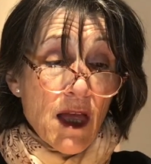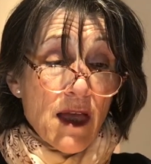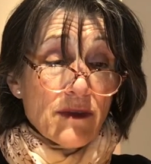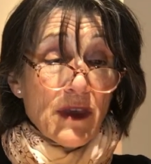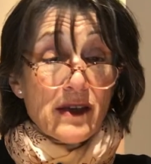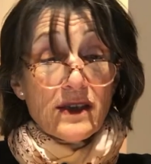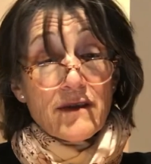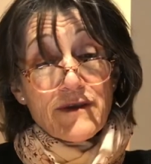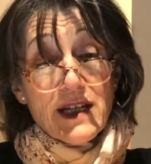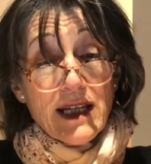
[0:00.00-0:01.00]
Thus the
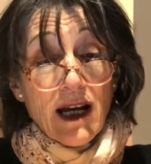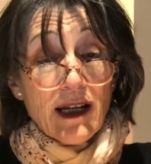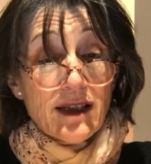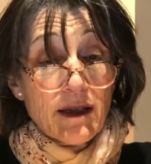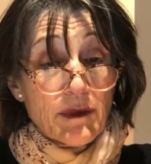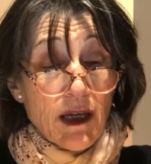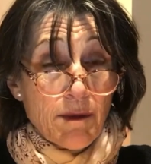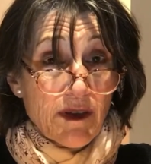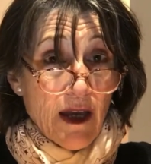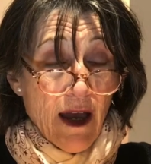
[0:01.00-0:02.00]
feeling I
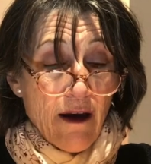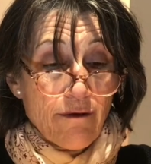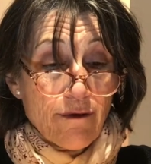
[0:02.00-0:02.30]
sometimes have,